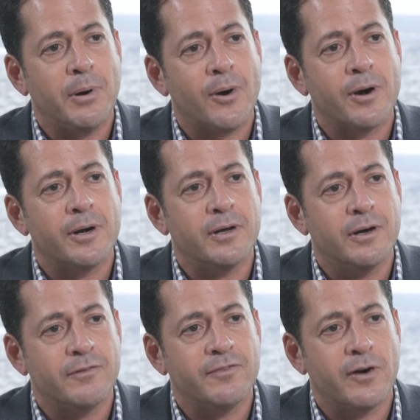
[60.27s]
part
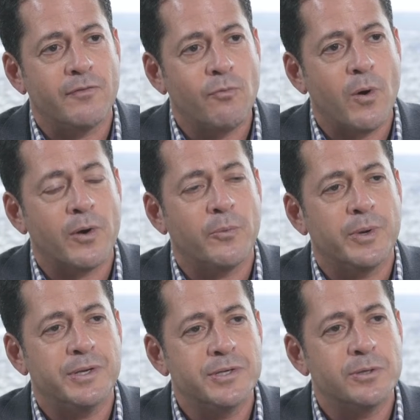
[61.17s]
of, of what
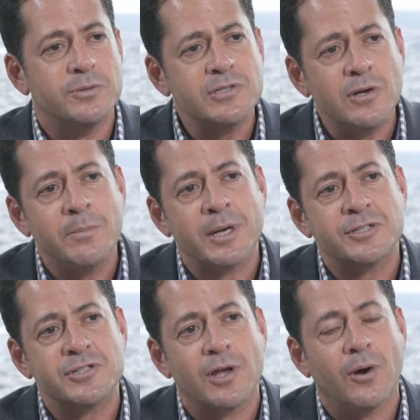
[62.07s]
we do, so
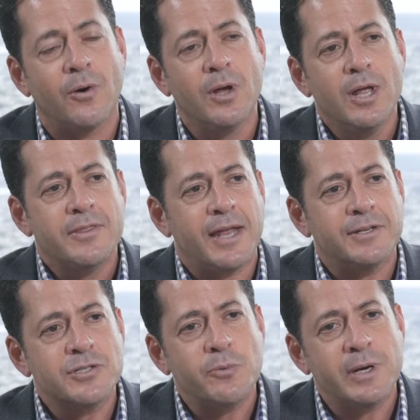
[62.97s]
much so
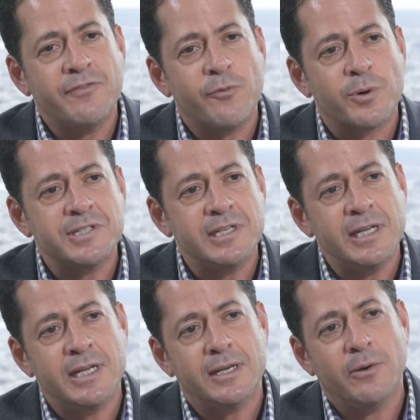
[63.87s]
that in
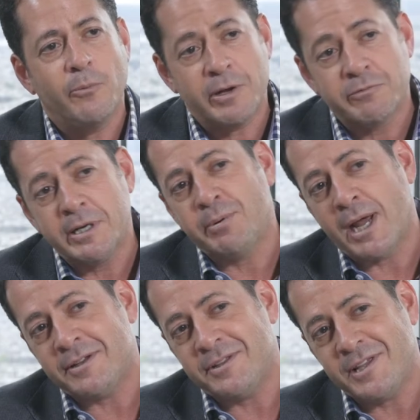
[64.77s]
2014, we
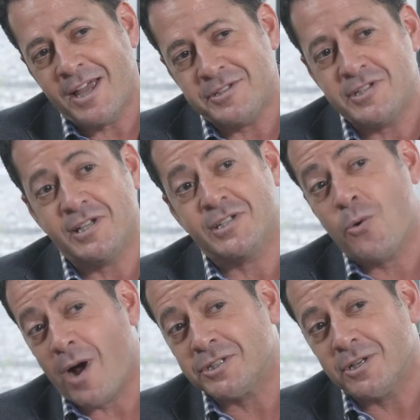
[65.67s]
rebranded the agency as
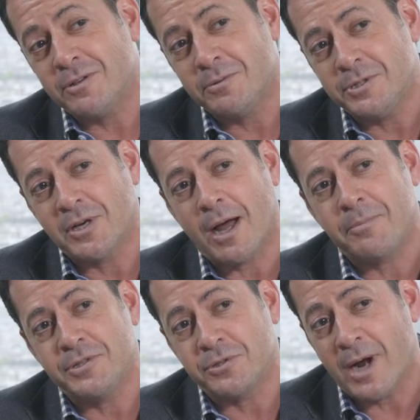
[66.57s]
Quattro. We
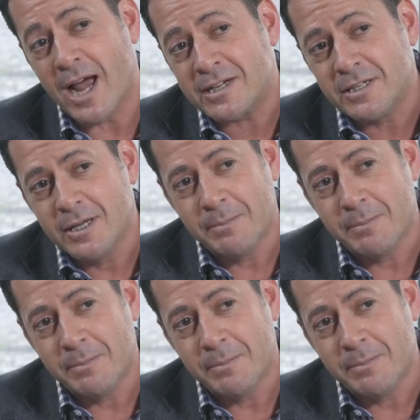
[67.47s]
dropped the direct